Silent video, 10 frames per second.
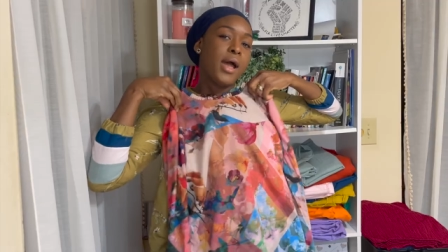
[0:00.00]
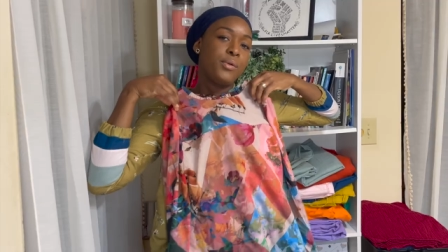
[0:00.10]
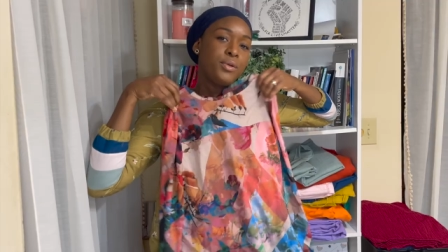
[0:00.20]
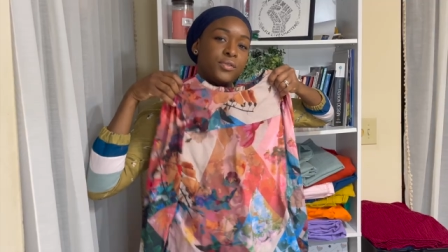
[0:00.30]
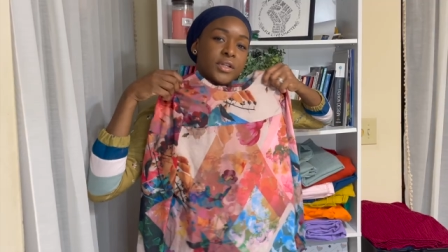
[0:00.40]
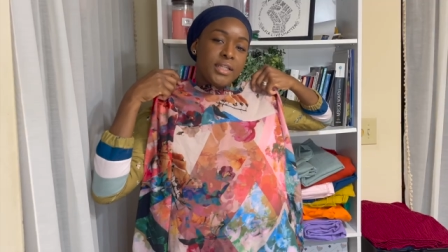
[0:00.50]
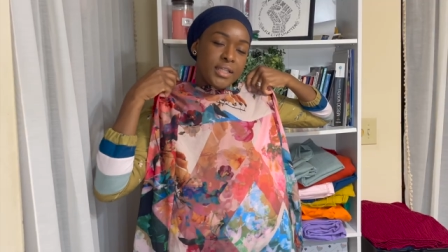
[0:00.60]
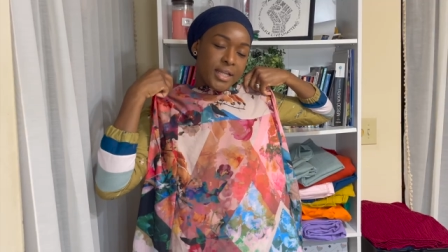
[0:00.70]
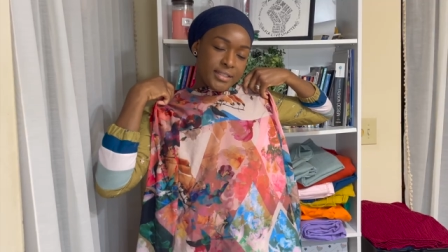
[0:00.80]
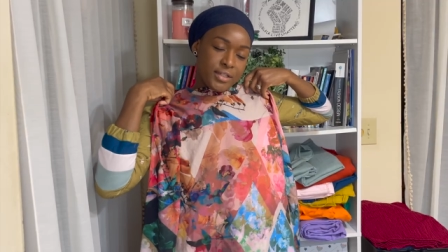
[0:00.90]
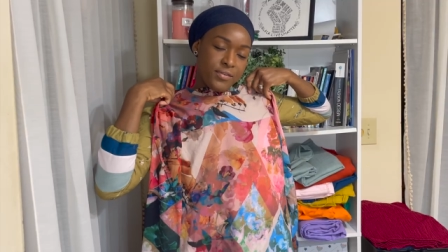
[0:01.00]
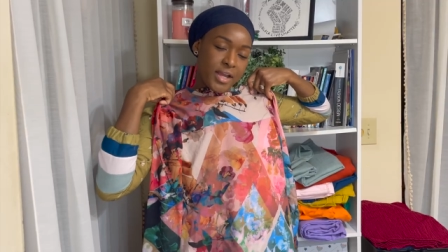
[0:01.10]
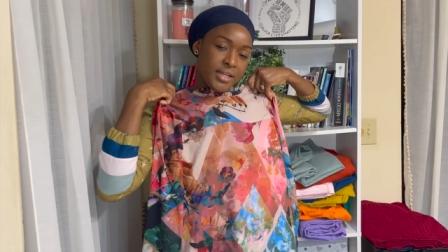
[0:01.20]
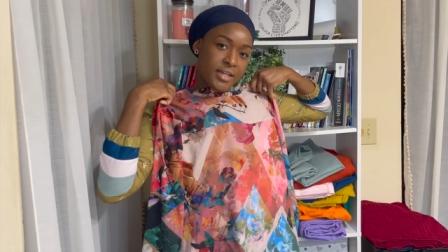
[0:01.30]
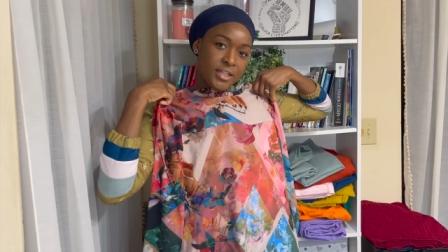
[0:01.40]
I would really like to
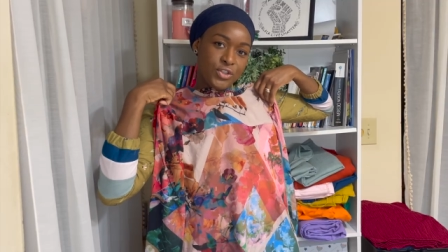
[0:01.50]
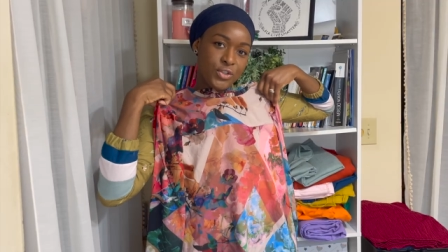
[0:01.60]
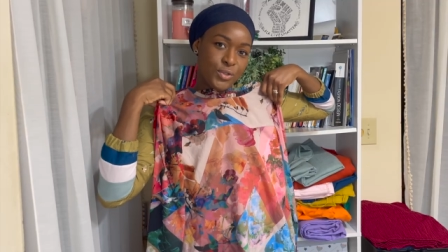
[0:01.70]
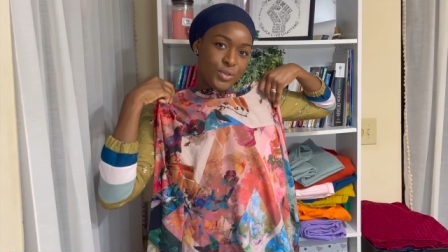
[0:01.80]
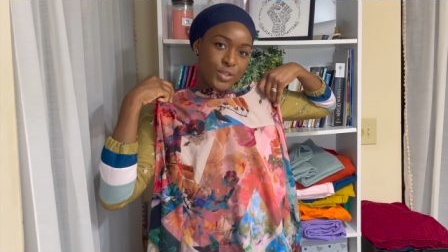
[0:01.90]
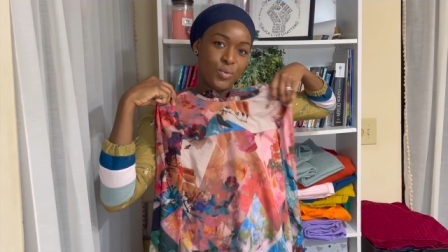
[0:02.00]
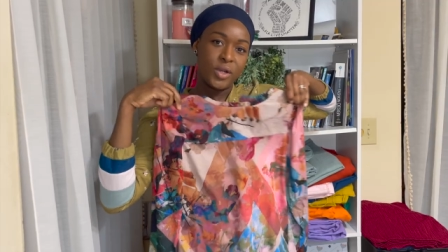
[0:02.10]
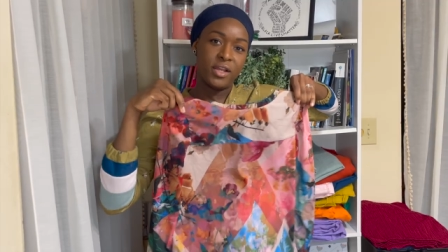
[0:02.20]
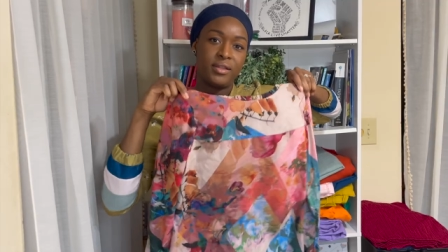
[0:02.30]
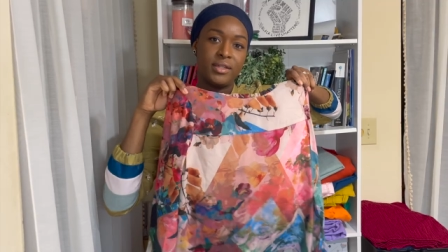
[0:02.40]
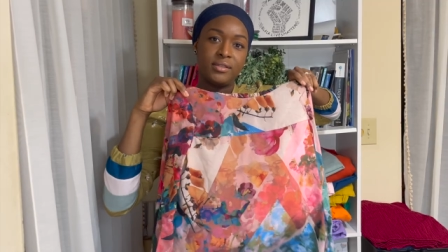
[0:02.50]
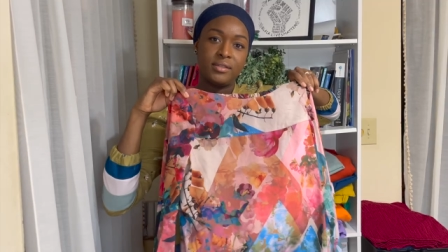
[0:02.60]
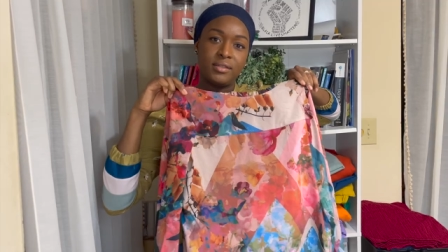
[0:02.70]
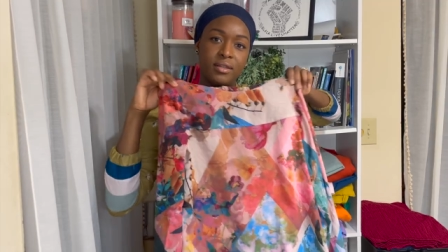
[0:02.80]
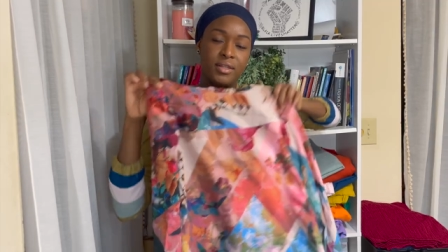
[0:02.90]
find an excuse to wear
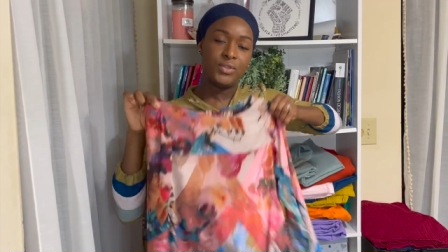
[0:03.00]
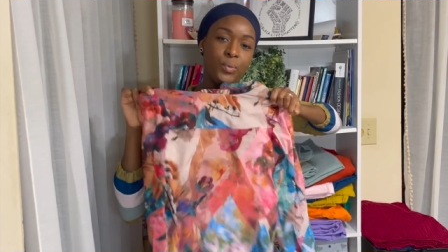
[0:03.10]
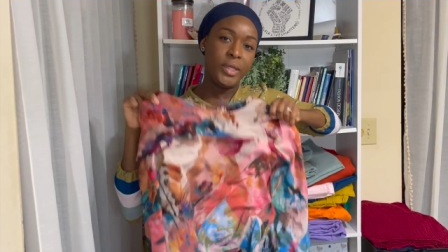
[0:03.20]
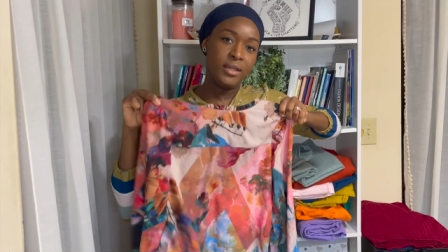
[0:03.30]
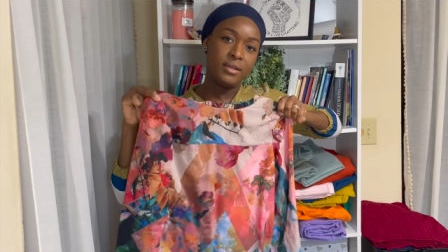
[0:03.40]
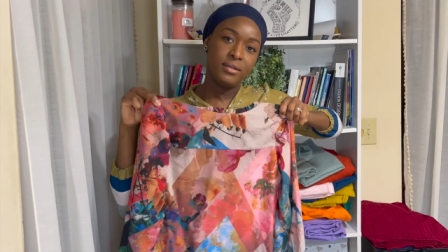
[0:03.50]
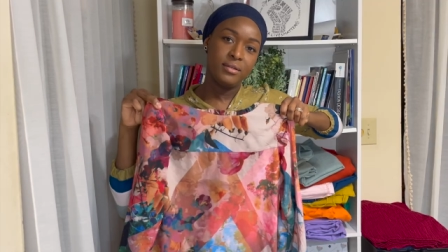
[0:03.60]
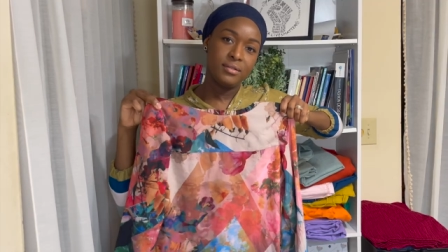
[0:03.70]
this this week